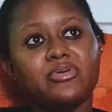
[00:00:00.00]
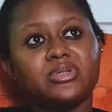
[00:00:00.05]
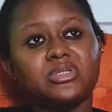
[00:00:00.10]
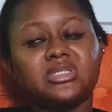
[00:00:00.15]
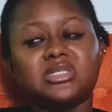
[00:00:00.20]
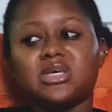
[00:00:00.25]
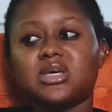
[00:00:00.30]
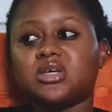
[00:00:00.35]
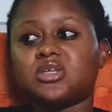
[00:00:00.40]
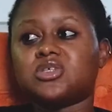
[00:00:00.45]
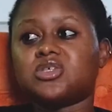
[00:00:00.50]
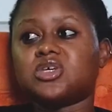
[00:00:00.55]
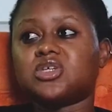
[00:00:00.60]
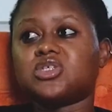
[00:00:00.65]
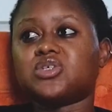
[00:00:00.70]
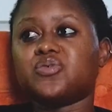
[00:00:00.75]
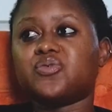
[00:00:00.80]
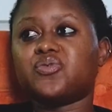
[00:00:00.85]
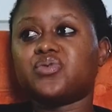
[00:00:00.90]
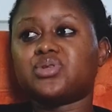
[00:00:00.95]
research,
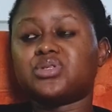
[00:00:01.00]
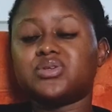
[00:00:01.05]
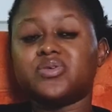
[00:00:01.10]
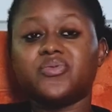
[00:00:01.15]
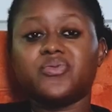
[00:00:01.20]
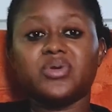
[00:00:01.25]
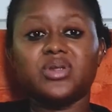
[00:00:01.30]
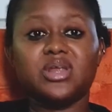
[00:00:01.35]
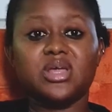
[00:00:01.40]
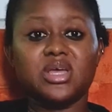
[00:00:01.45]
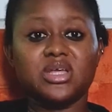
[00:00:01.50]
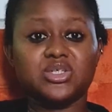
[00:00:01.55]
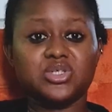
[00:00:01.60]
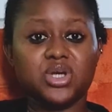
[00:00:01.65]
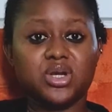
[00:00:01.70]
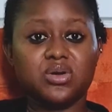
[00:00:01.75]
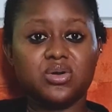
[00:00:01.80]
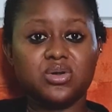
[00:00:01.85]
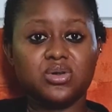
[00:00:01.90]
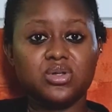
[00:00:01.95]
searching for different hair
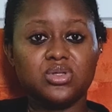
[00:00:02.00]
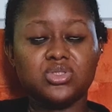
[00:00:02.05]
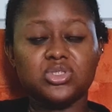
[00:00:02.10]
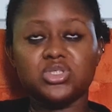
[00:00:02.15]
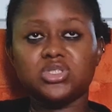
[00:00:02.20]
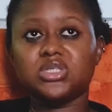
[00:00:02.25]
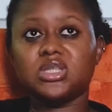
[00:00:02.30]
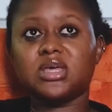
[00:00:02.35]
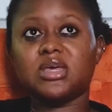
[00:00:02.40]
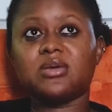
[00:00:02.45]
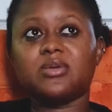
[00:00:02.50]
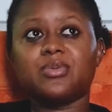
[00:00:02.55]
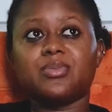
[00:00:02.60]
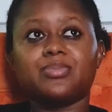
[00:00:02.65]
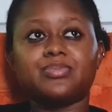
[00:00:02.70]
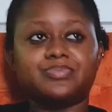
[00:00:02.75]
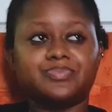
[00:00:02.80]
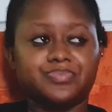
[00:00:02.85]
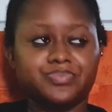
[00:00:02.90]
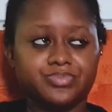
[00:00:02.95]
trichologists, like
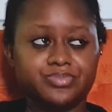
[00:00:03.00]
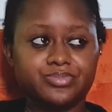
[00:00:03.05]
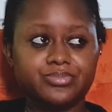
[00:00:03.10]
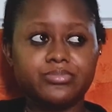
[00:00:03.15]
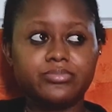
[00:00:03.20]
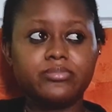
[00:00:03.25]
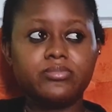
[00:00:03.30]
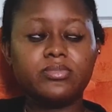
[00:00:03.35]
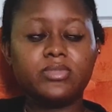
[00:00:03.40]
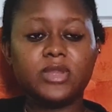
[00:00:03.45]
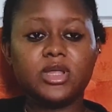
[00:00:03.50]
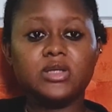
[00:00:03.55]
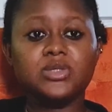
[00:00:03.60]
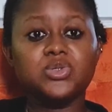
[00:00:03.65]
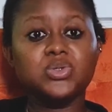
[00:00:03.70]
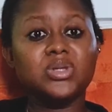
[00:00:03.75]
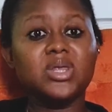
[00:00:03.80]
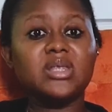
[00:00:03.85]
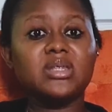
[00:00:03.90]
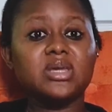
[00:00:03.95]

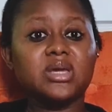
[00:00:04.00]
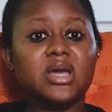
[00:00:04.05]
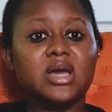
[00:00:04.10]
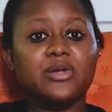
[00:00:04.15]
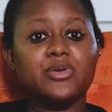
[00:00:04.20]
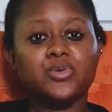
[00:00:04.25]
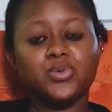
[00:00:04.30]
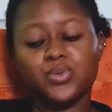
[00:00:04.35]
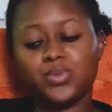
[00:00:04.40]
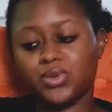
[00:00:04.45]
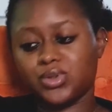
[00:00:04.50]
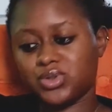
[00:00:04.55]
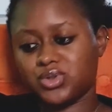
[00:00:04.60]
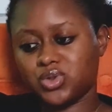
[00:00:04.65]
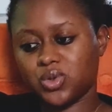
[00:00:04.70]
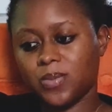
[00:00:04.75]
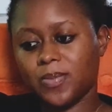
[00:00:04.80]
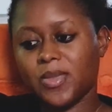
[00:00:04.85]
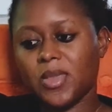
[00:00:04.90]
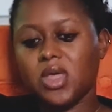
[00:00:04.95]
so that they can know
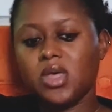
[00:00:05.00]
what's up.